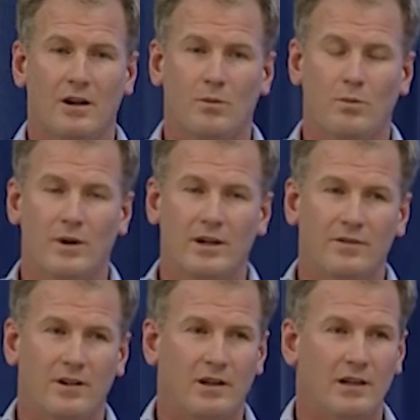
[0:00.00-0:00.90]
one
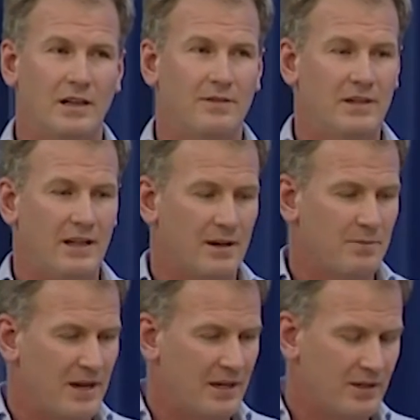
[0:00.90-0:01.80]
of our lovely
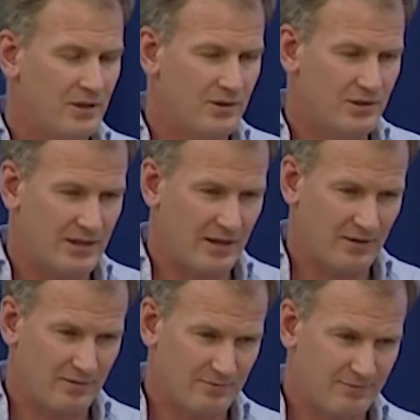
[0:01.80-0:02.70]
young men who's
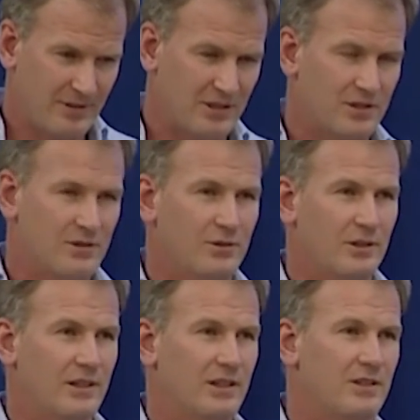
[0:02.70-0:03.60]
now finished school
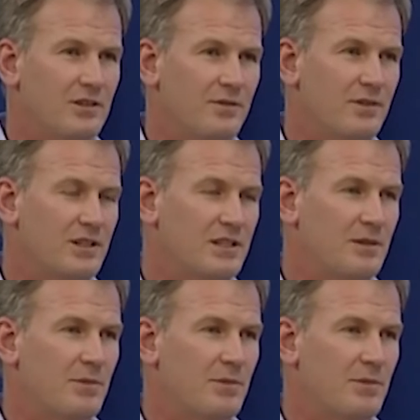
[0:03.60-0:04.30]
and at university,